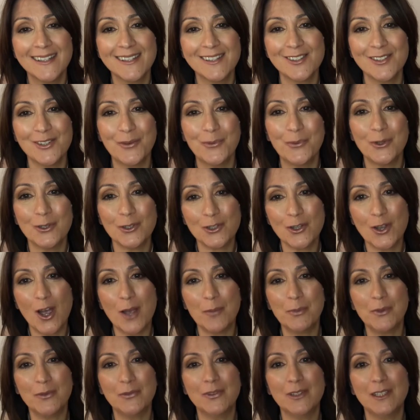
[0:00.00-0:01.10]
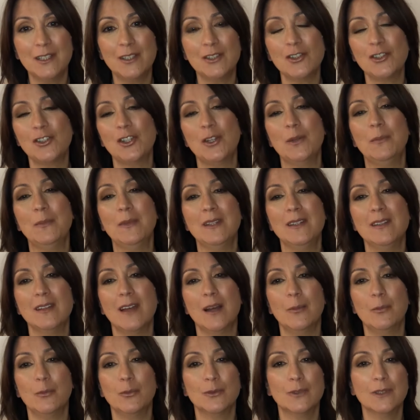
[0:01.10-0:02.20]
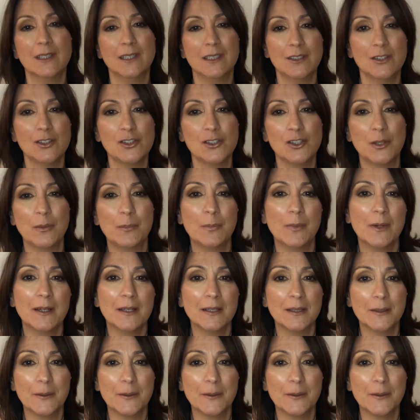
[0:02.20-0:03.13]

So what type of leadership is upward leadership?